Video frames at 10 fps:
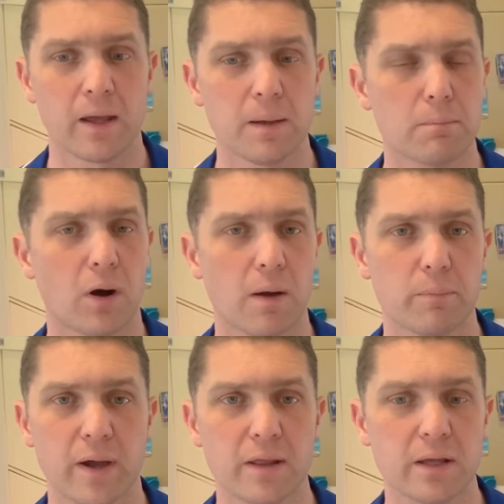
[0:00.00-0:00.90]
it might
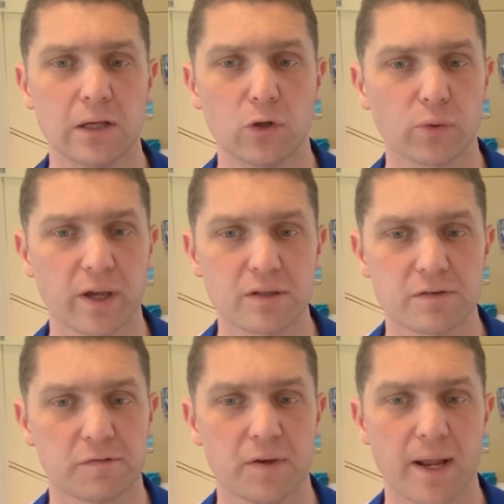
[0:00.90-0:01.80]
be that you're looking to
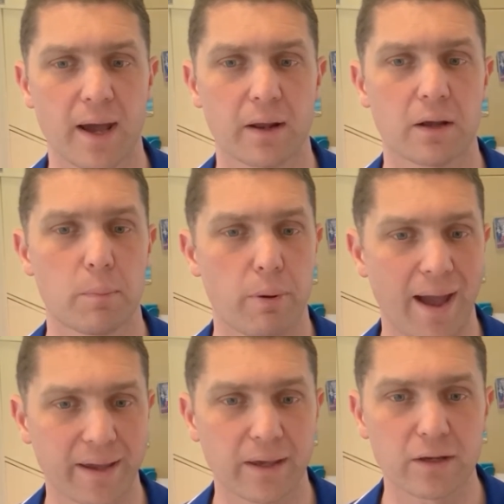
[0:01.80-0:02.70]
fit out a
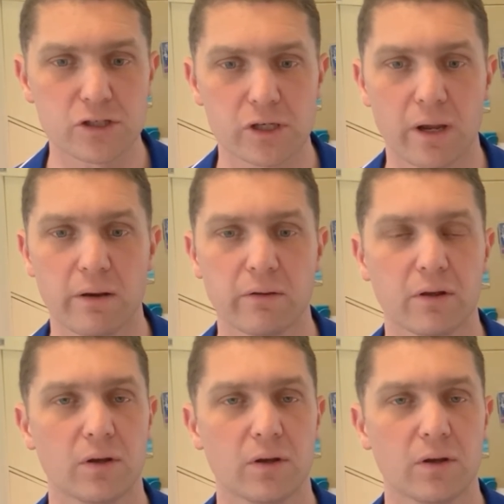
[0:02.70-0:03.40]
packing shed